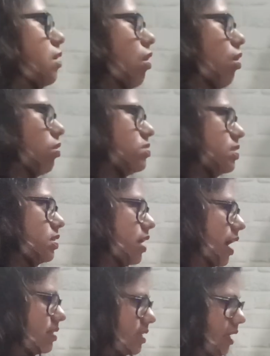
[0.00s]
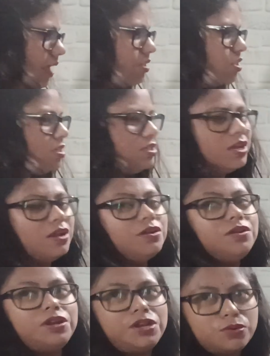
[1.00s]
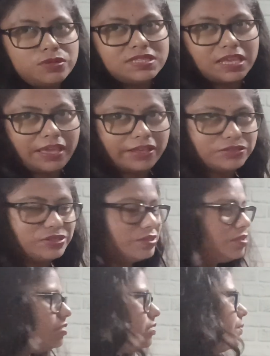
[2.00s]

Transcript: oxidizing agent, reducing agent.